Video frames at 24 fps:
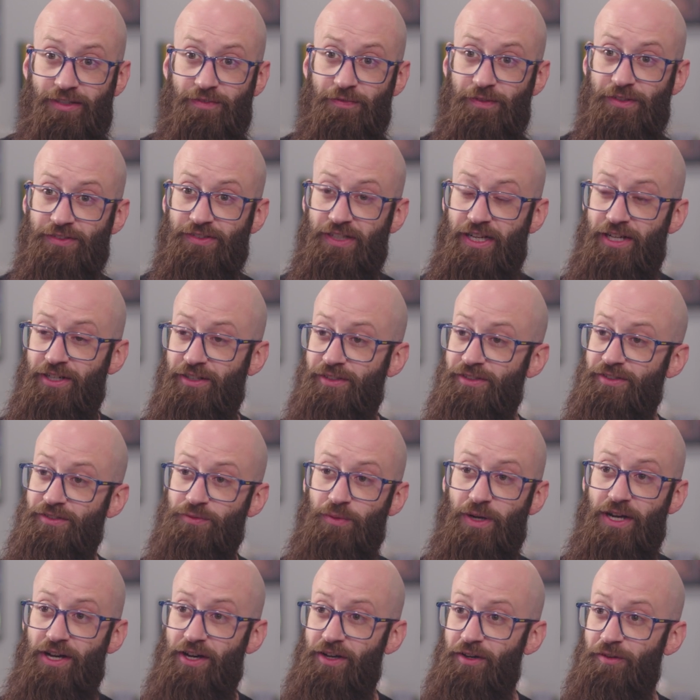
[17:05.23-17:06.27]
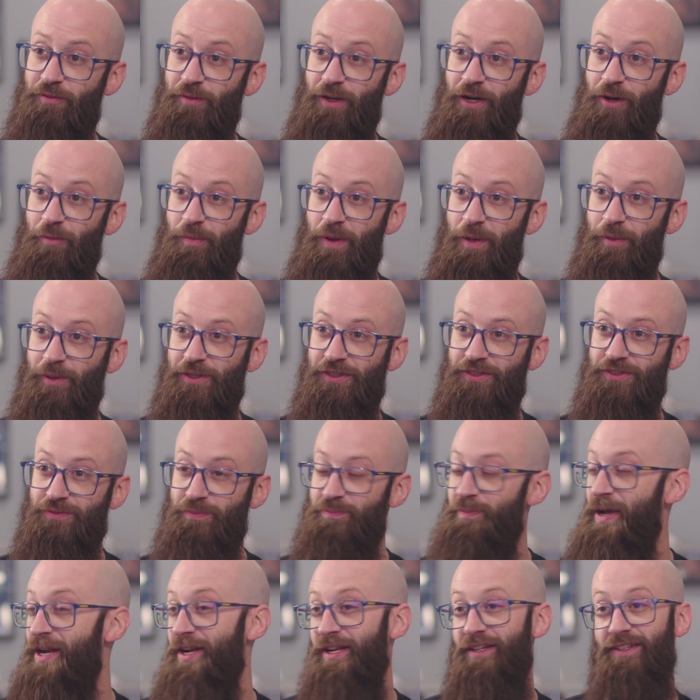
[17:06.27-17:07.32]
for sale as well if people are
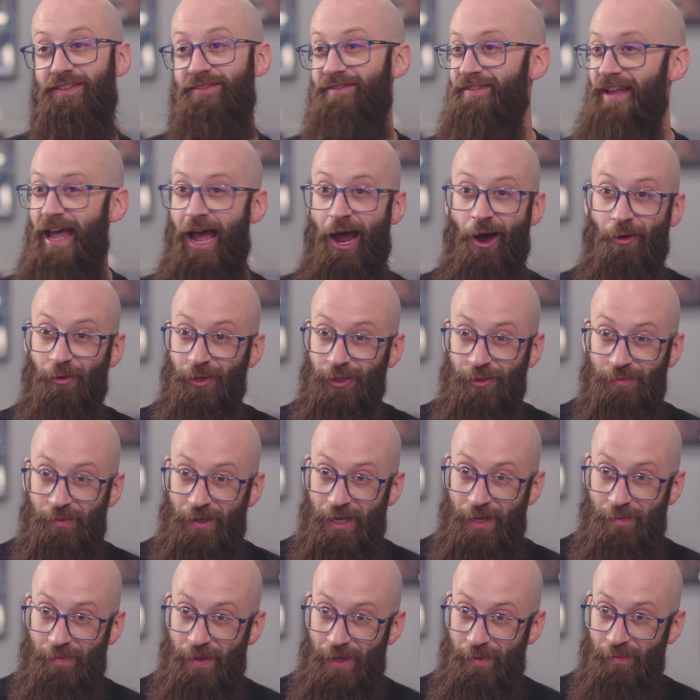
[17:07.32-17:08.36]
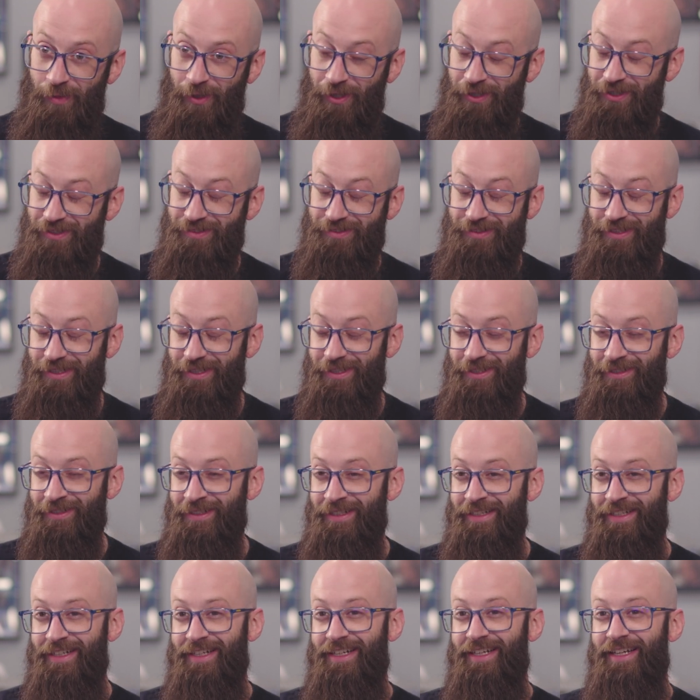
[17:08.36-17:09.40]
spending hours playing pinball. So
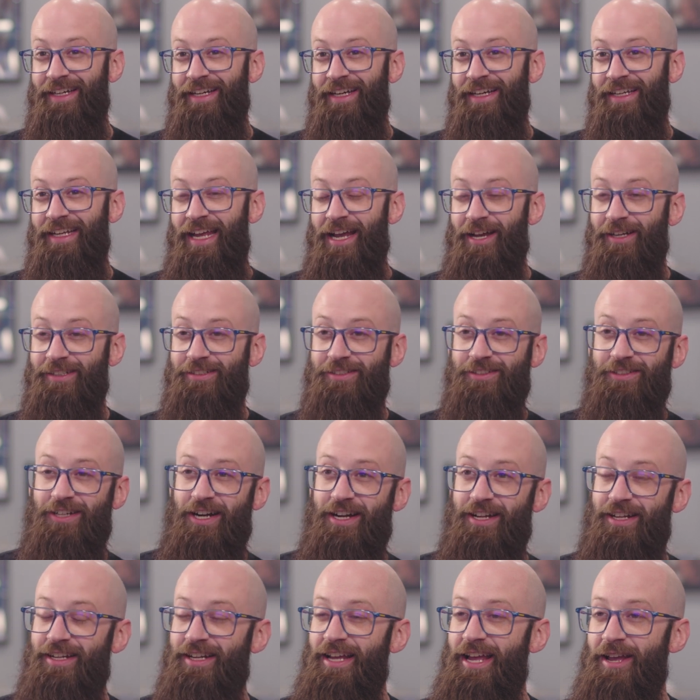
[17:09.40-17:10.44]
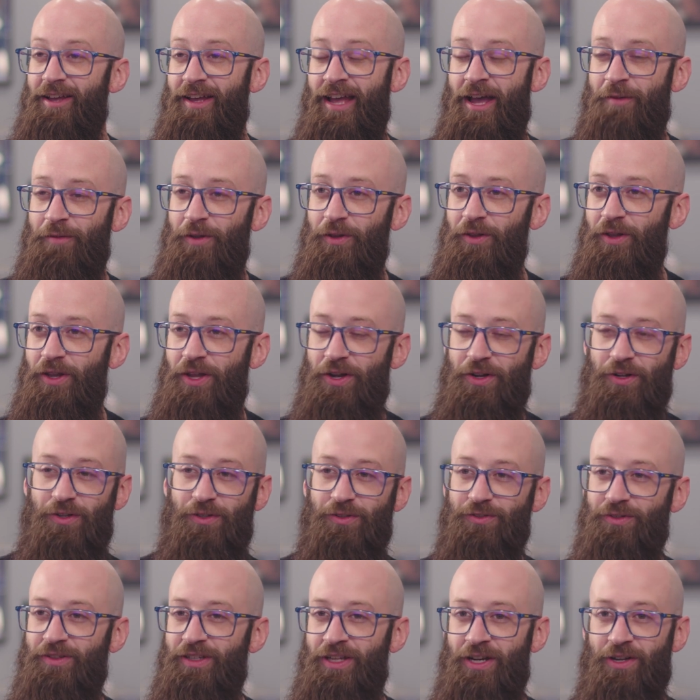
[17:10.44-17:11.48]
yeah, just try to have a
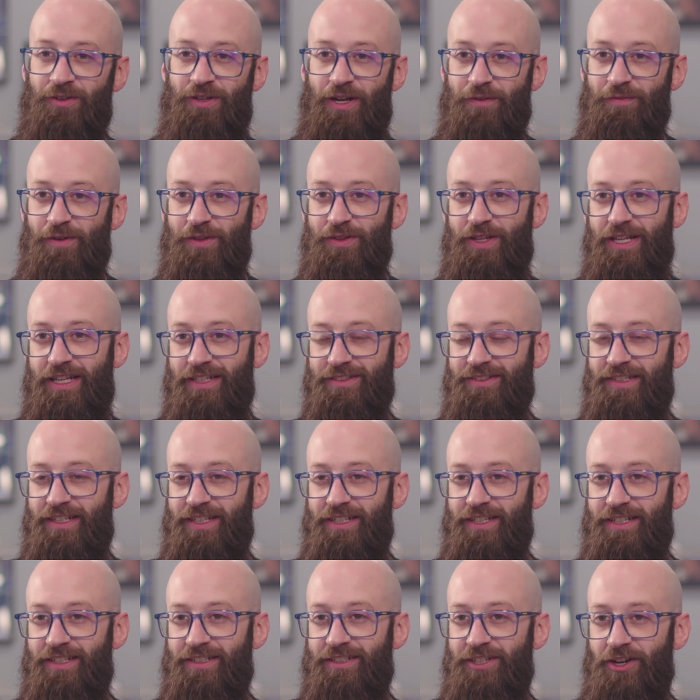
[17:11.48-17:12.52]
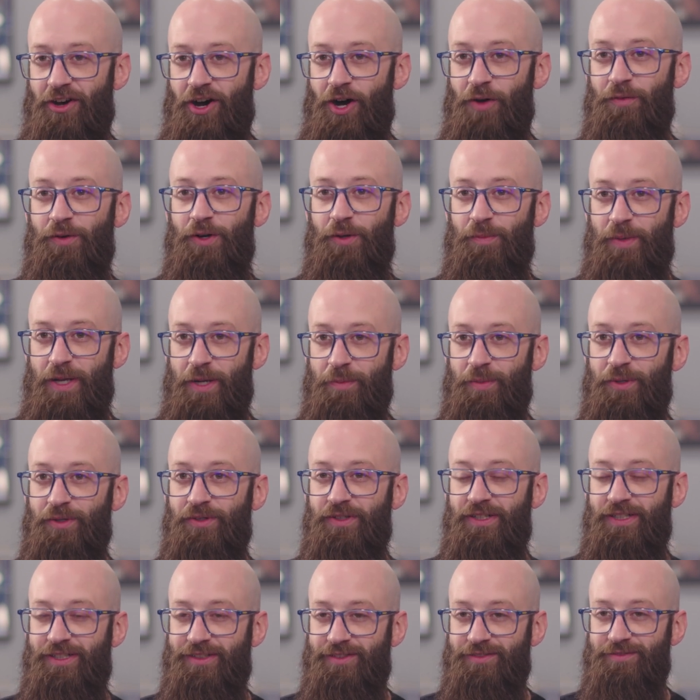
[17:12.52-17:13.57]
little different things here to offer to
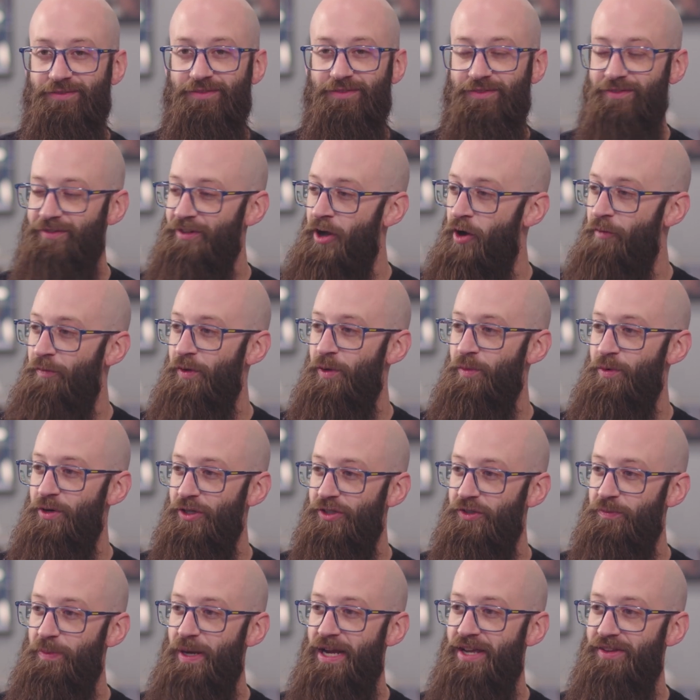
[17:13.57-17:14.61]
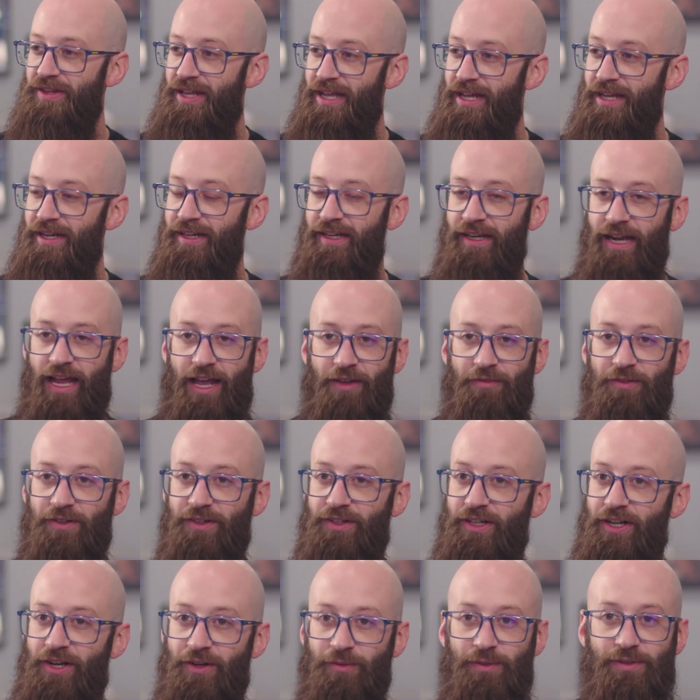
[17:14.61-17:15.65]
people, and hopefully we'll expand that after
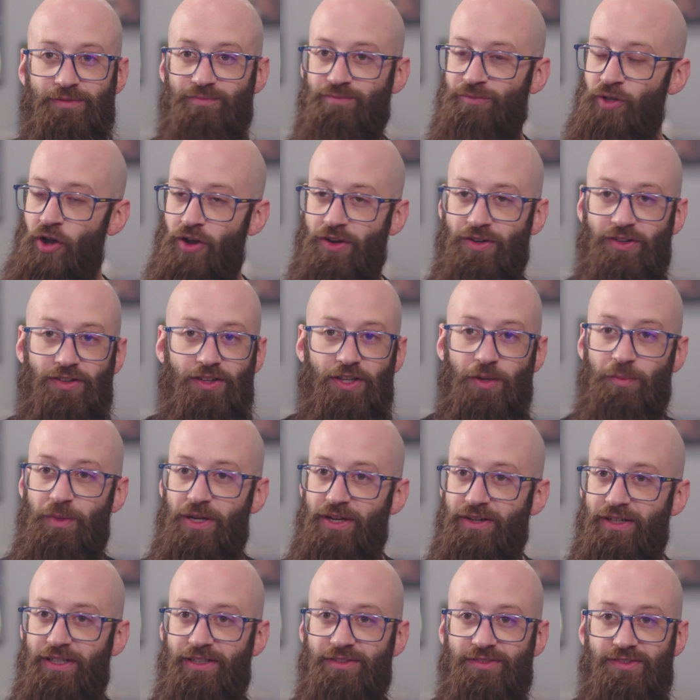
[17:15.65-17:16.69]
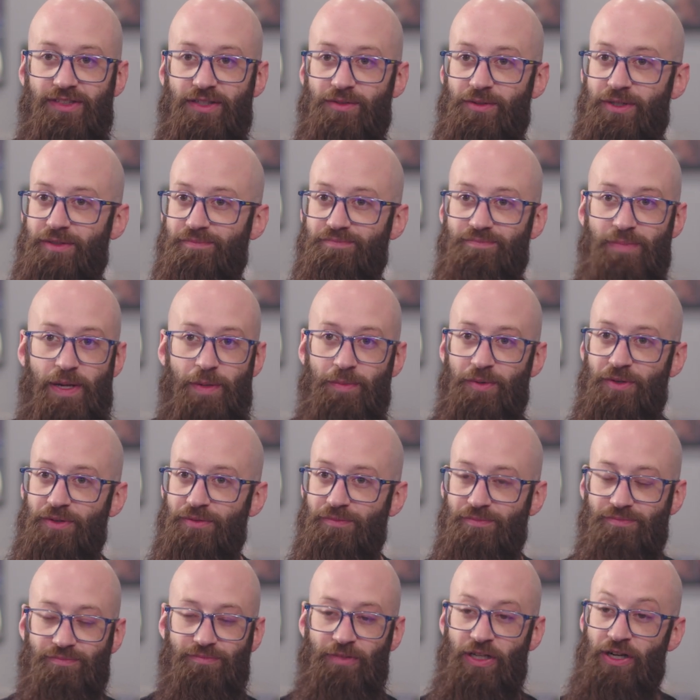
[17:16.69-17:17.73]
we're talking to the community and see what people
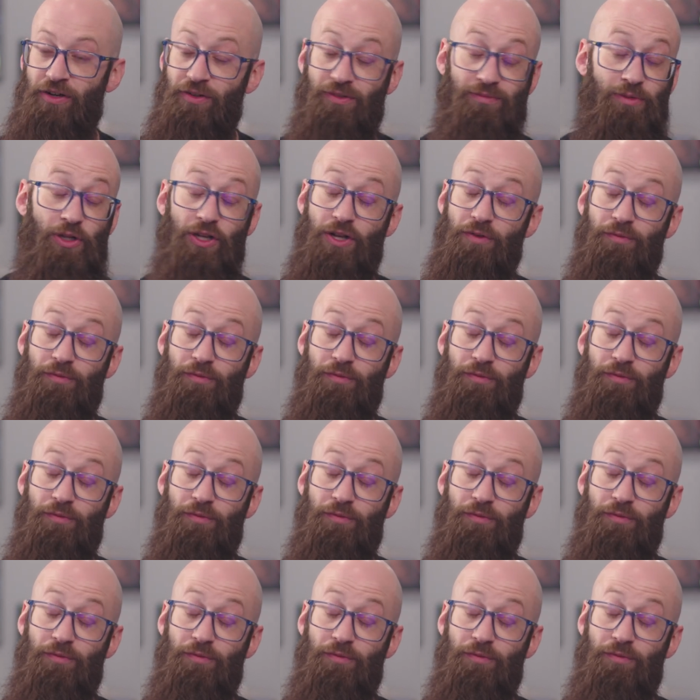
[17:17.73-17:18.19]
are looking